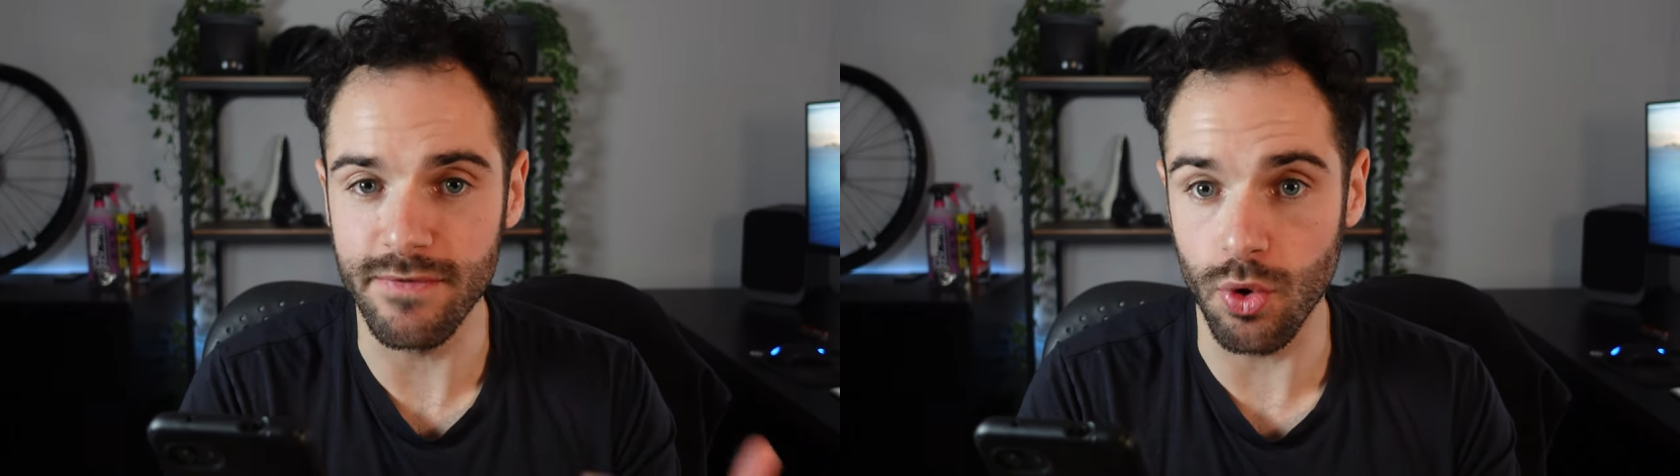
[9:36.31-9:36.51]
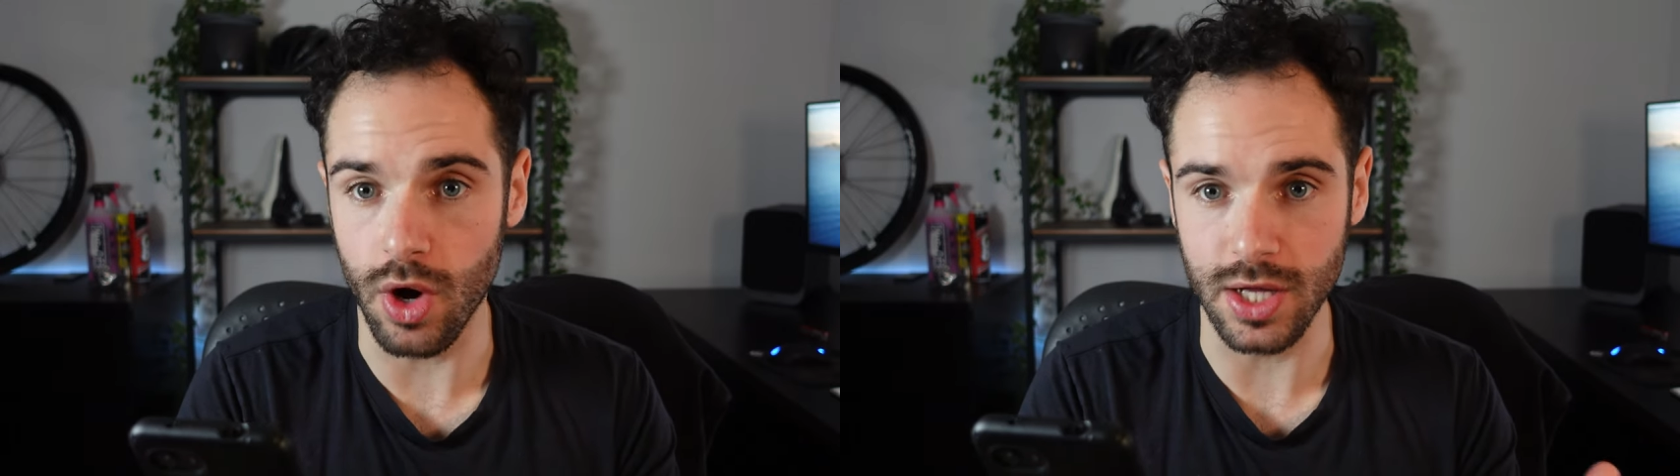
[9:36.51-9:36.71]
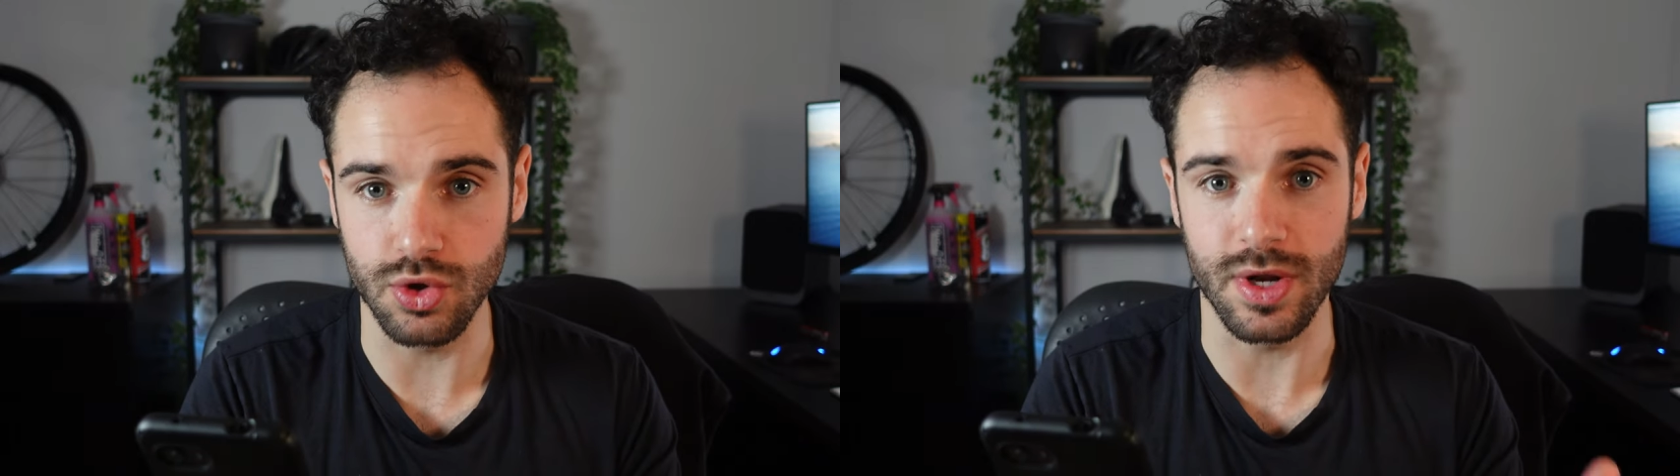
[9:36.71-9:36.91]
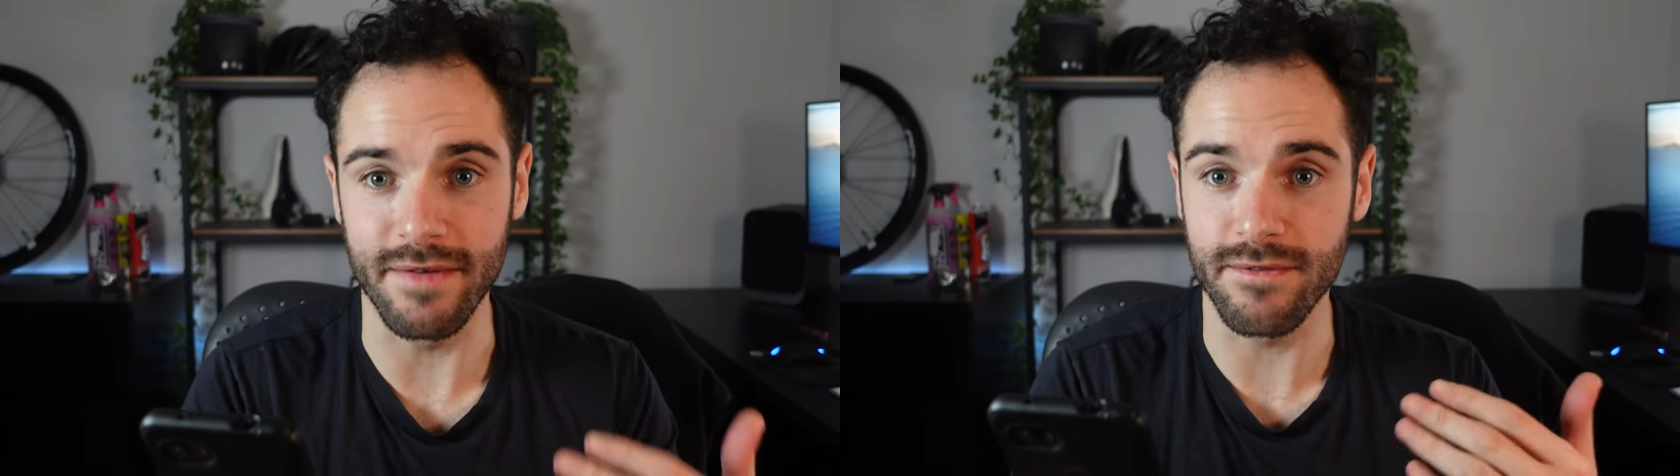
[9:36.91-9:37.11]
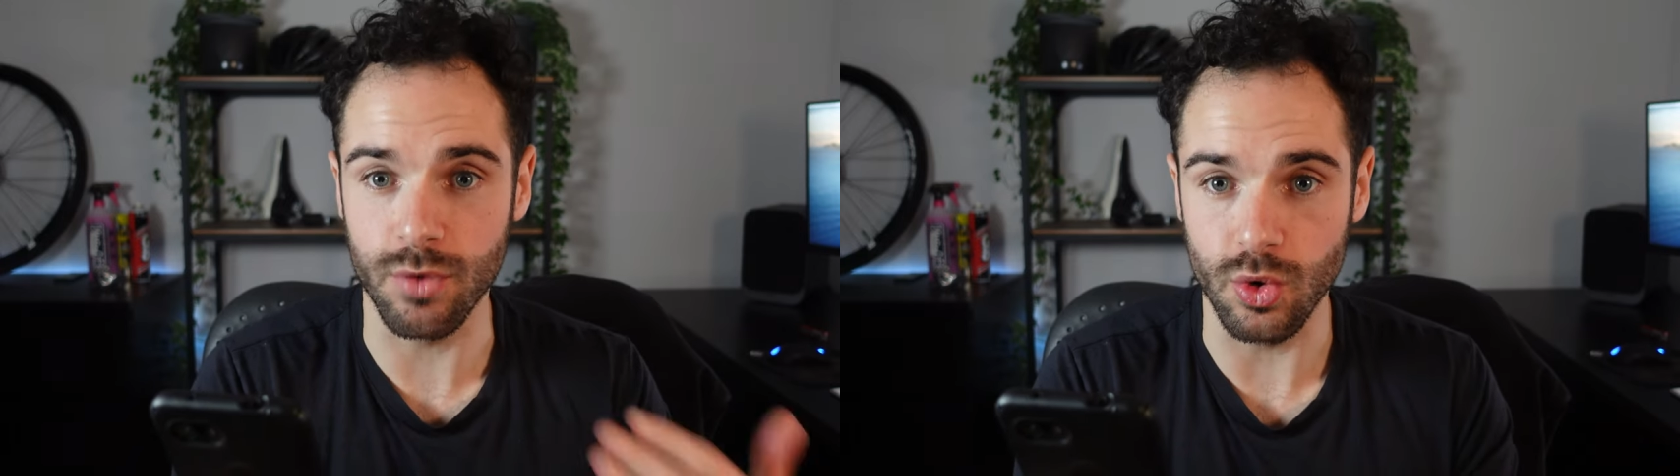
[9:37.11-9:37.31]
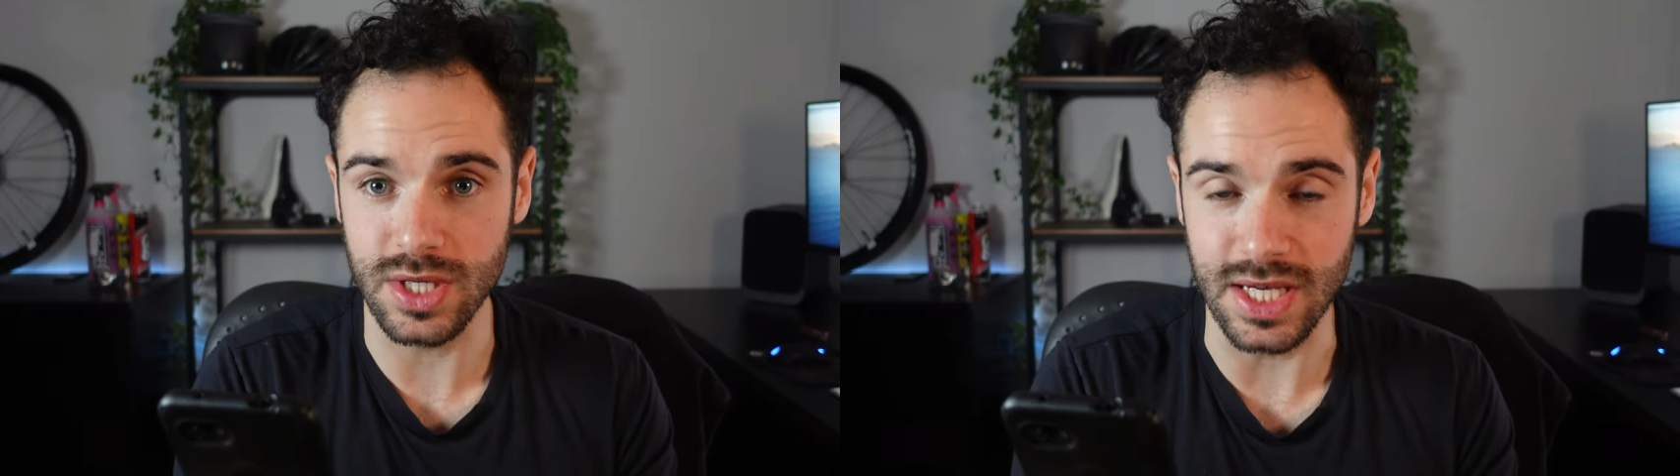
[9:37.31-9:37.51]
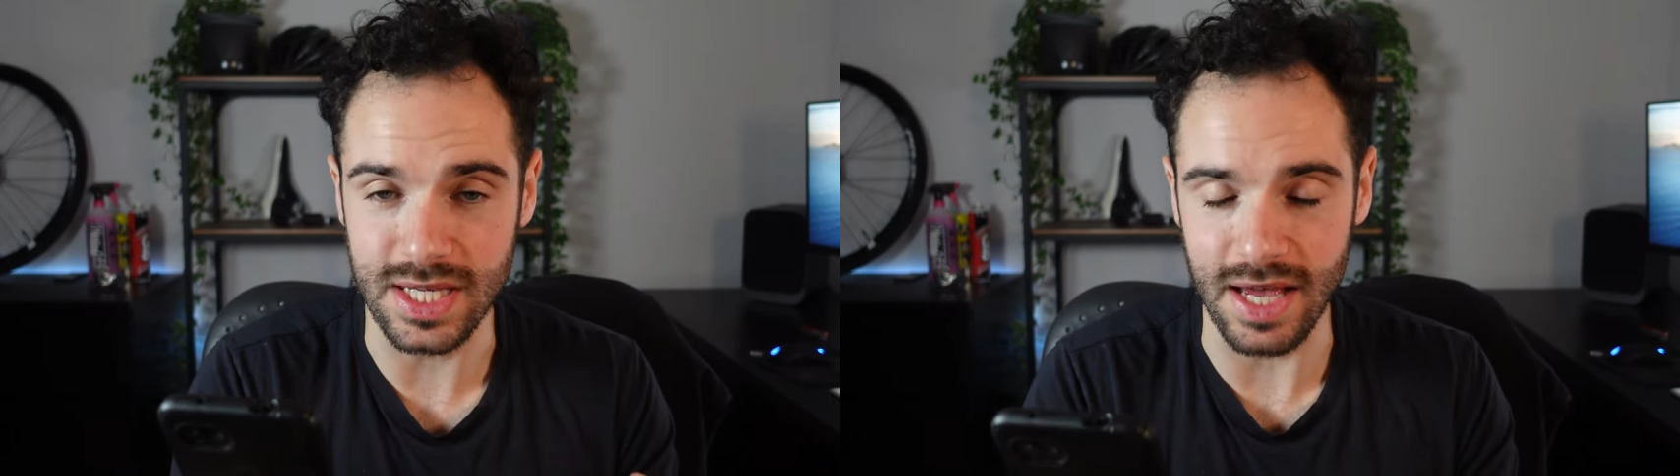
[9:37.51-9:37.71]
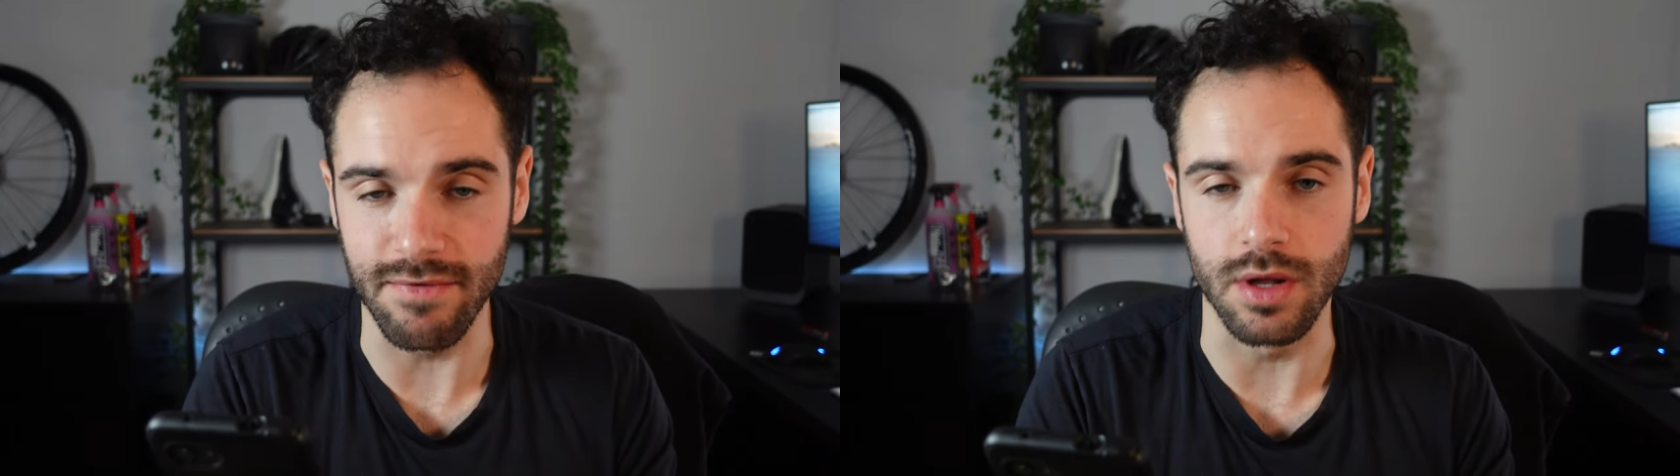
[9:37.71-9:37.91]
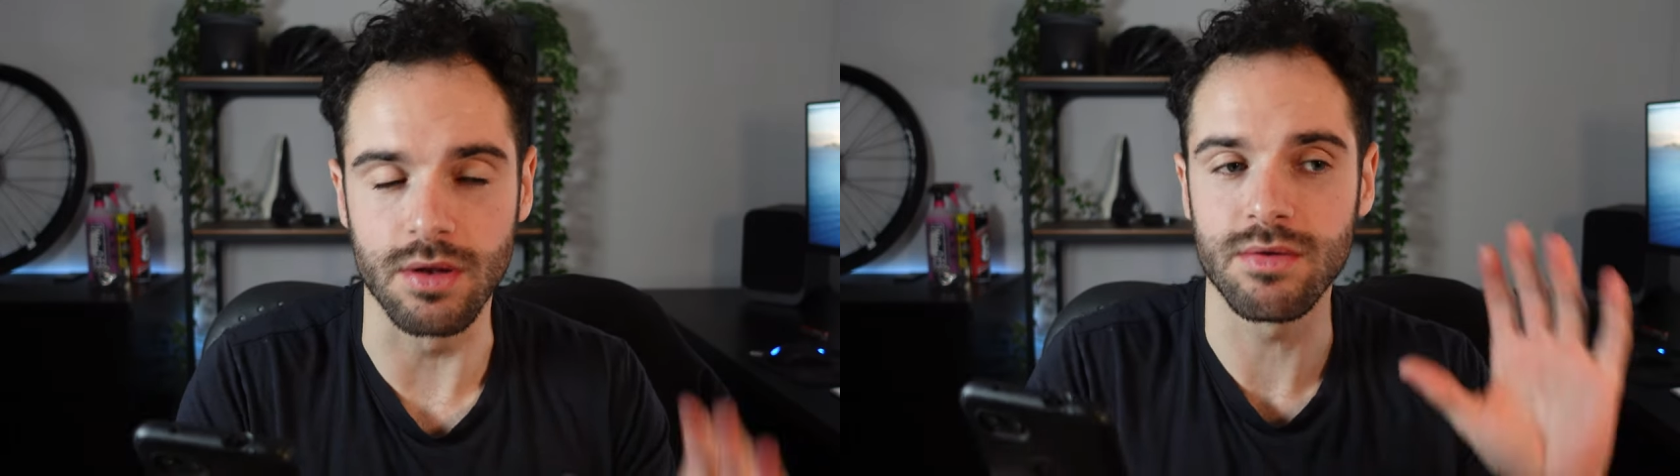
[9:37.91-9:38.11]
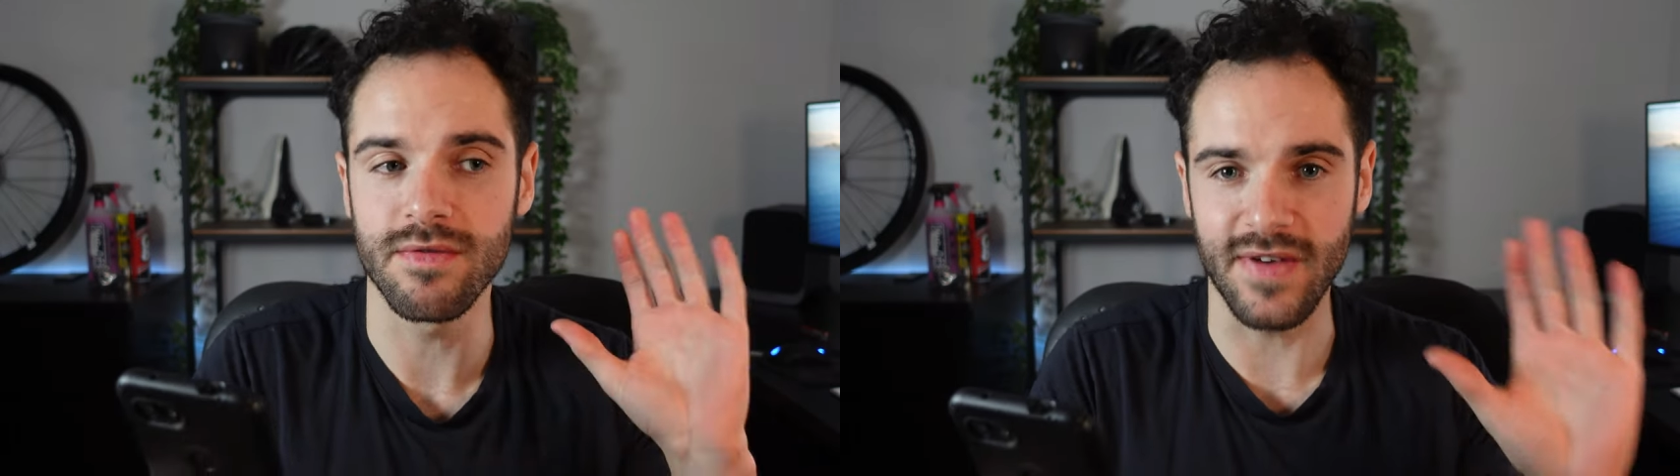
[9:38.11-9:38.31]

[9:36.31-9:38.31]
447.